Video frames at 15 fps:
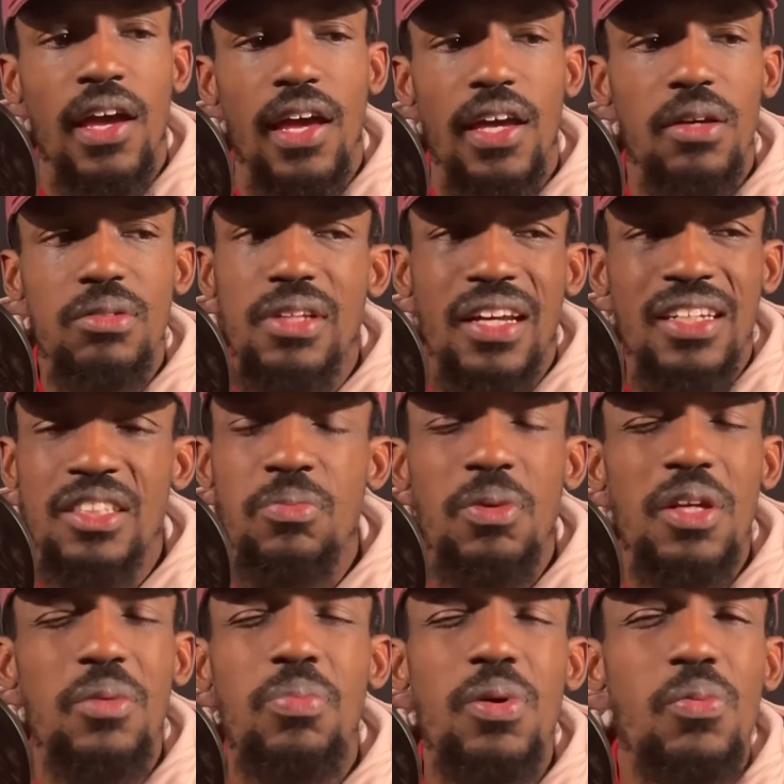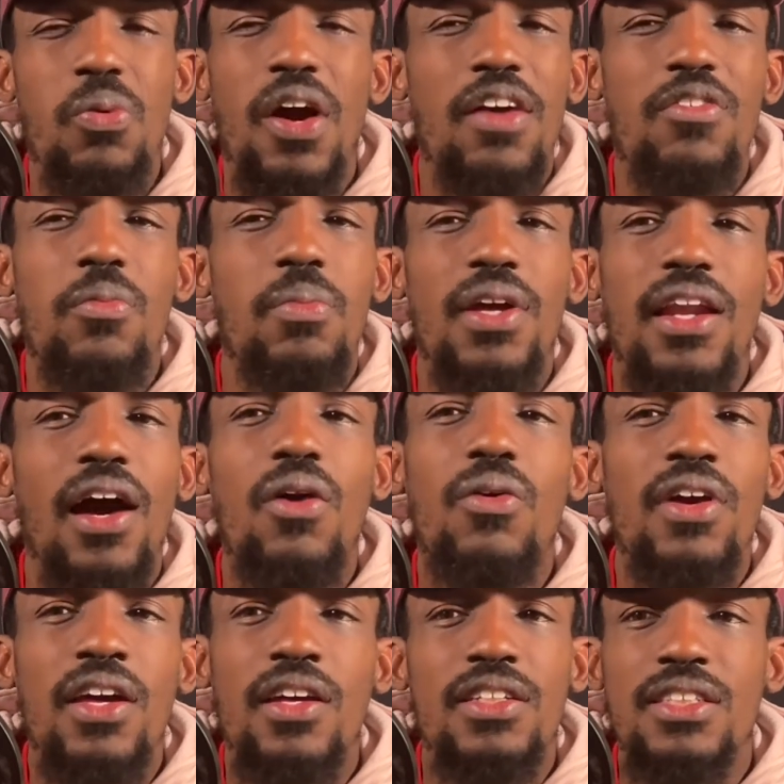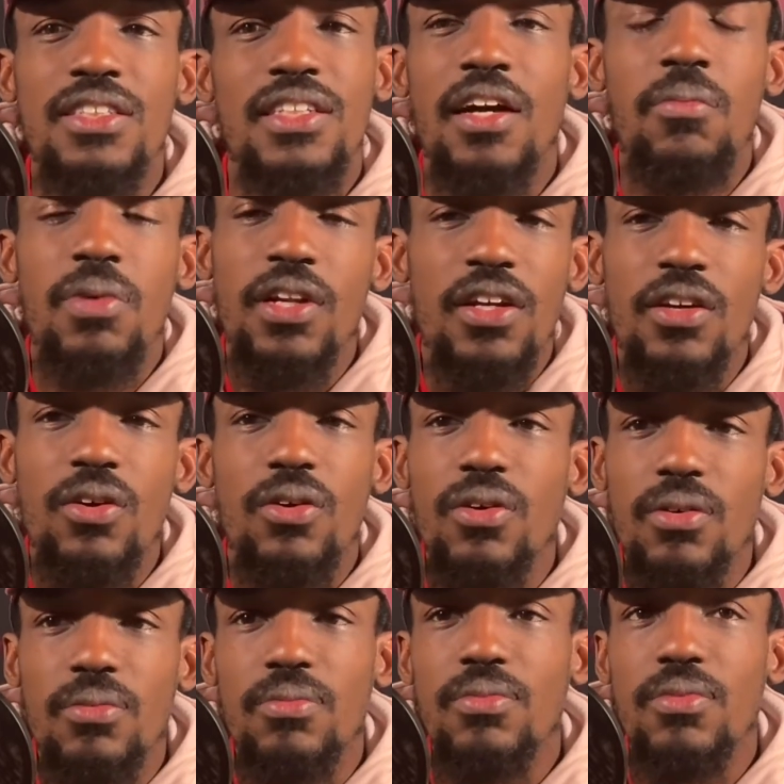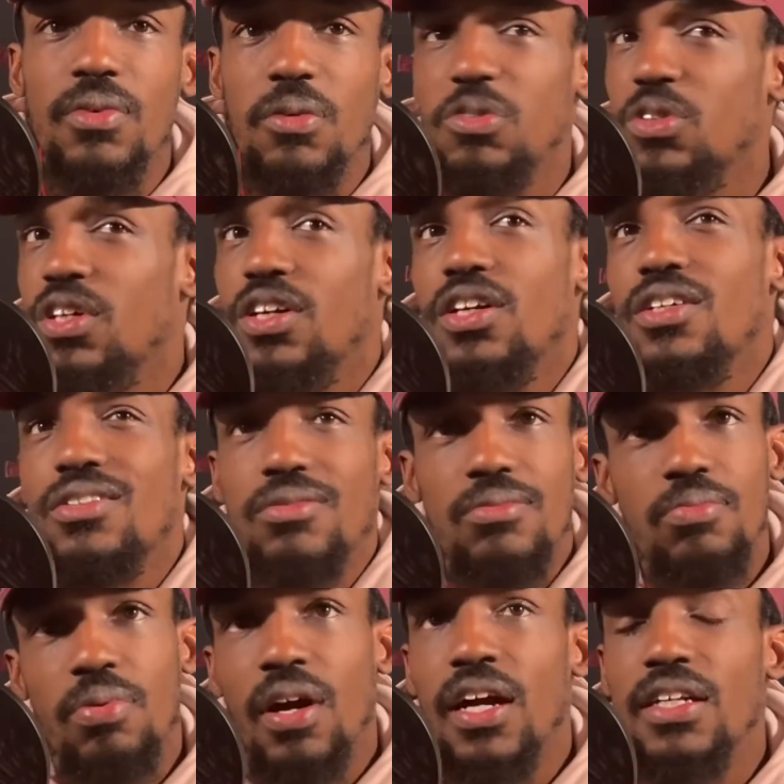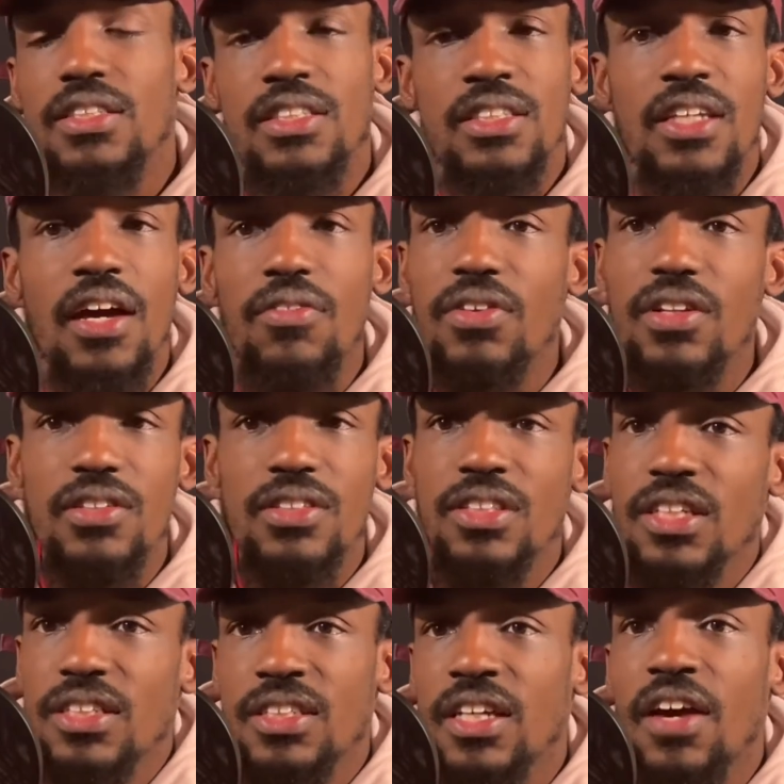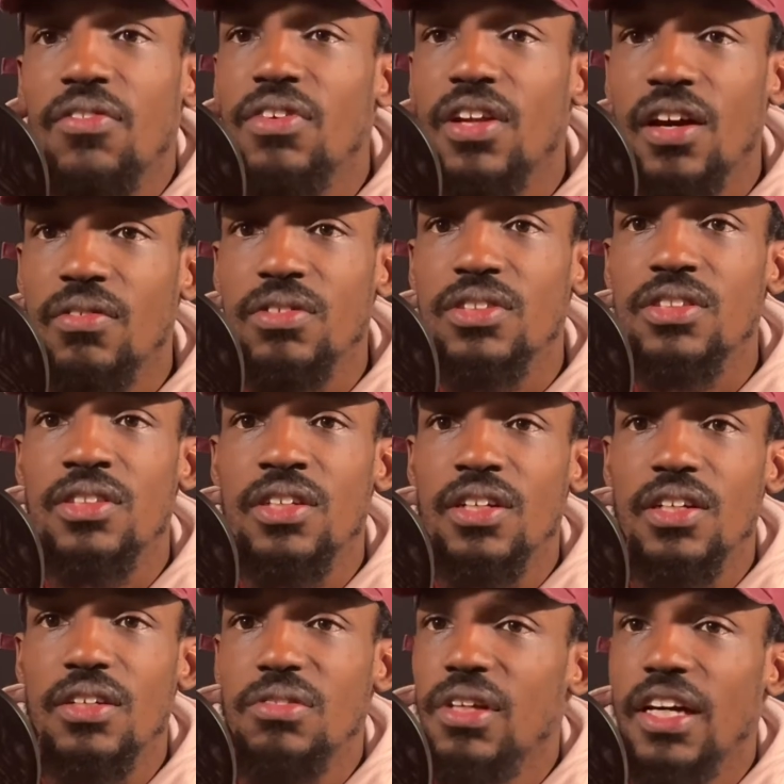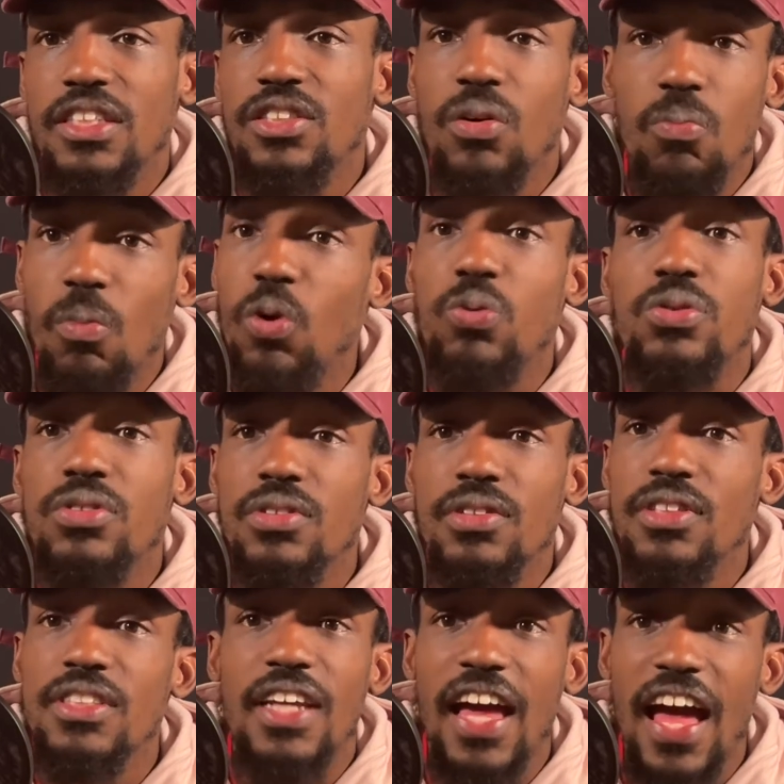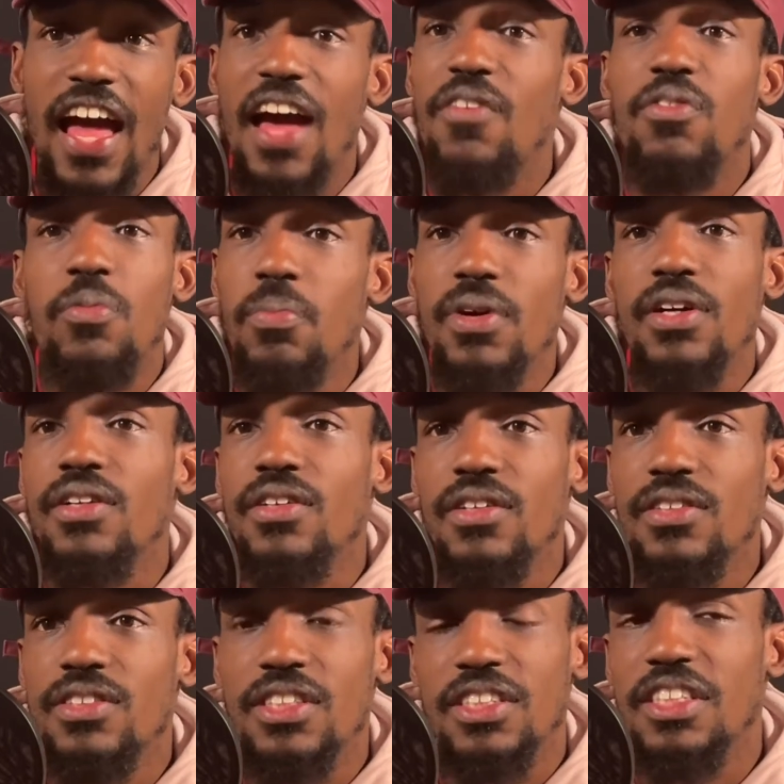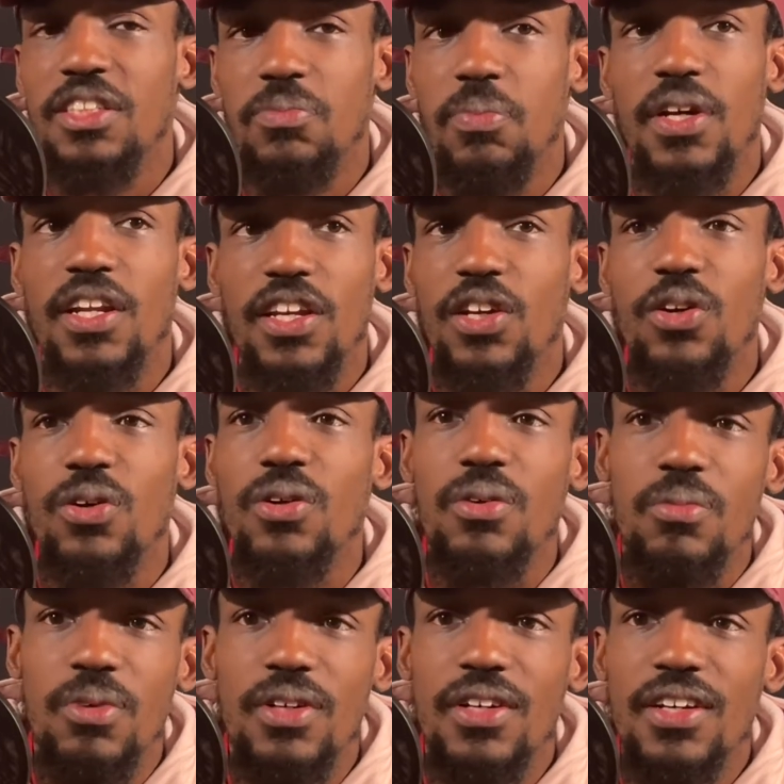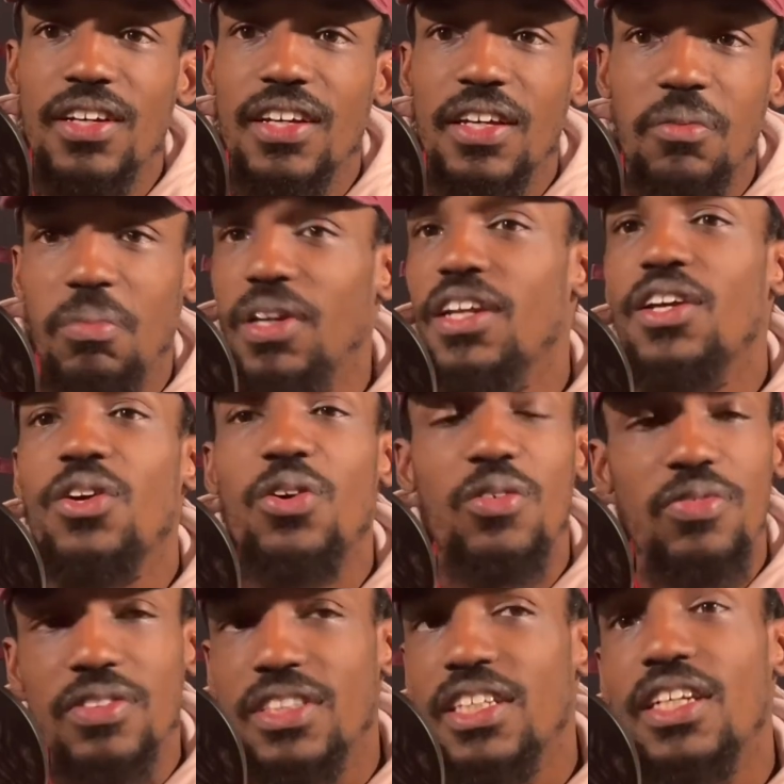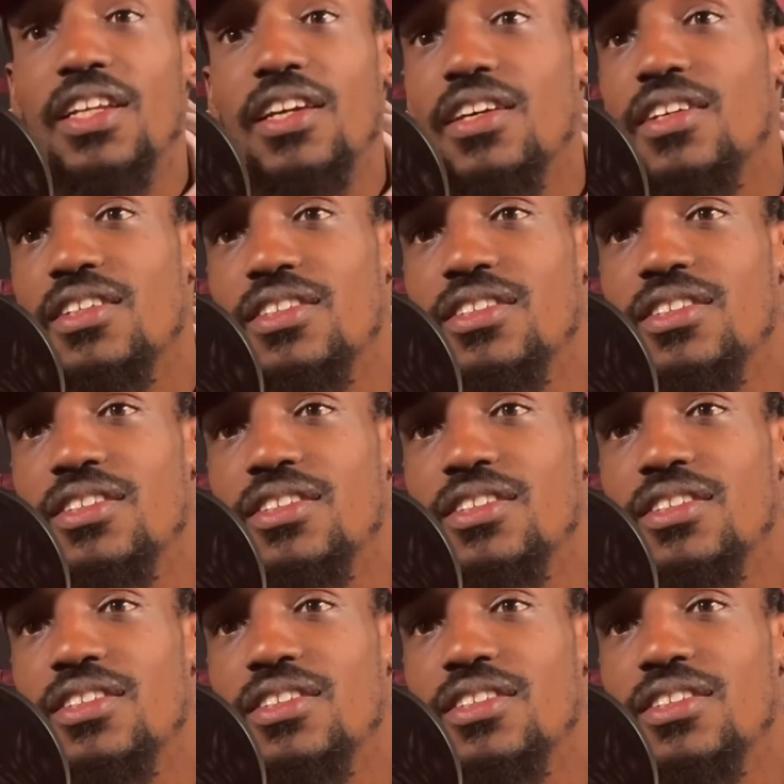He was like, this many people haven't been out here since I've been in Europe. It was a good probably 7 of us. He was like, that's the most it's ever been since he's been in Europe. He's been in Europe for 10 years.